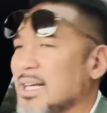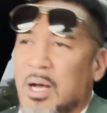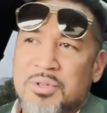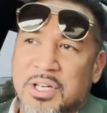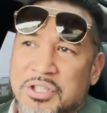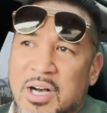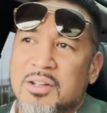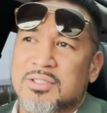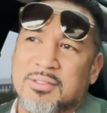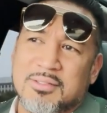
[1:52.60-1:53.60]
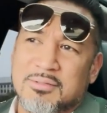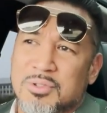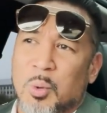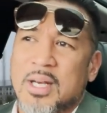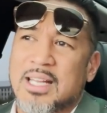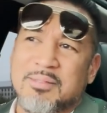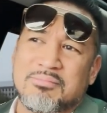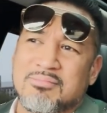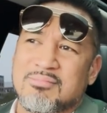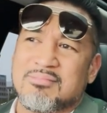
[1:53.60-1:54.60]
I was an adult,
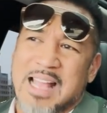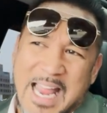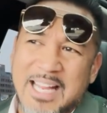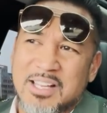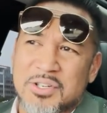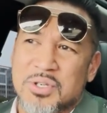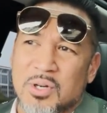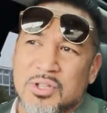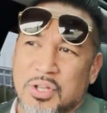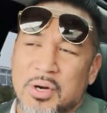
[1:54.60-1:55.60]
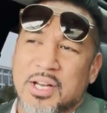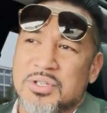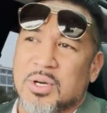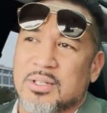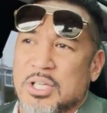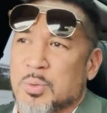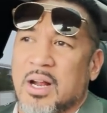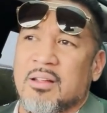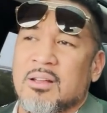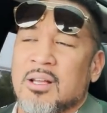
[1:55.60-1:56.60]
28 years old, 30 years old, that's when
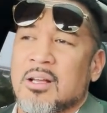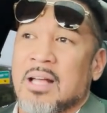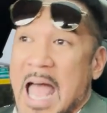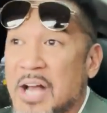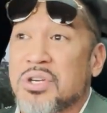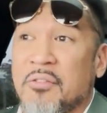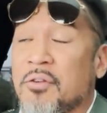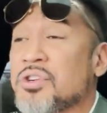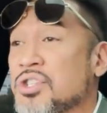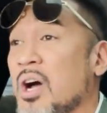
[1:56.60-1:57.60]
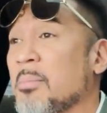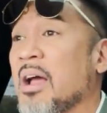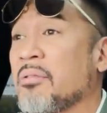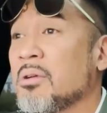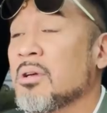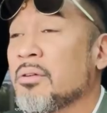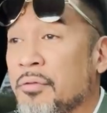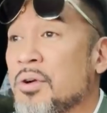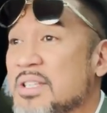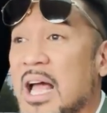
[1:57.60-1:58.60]
I actually first saw my
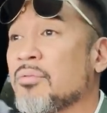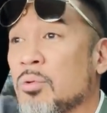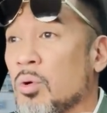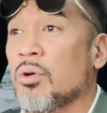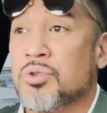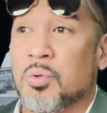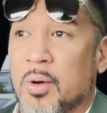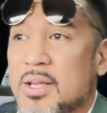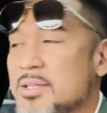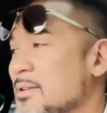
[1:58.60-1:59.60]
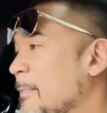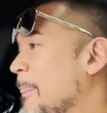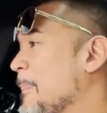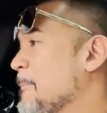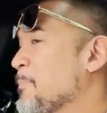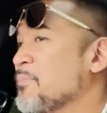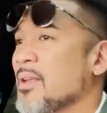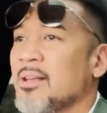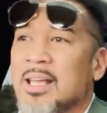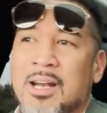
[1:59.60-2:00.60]
first ever Rolls Royce.
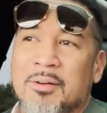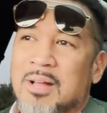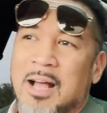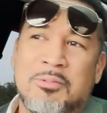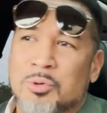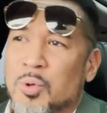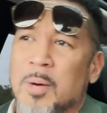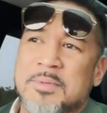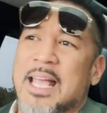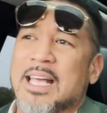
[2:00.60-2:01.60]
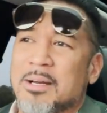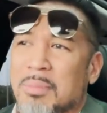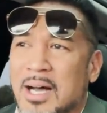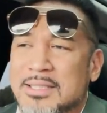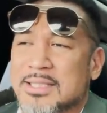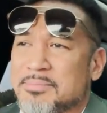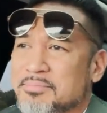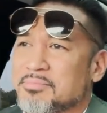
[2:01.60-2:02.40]
You know, I grew up taking a bus,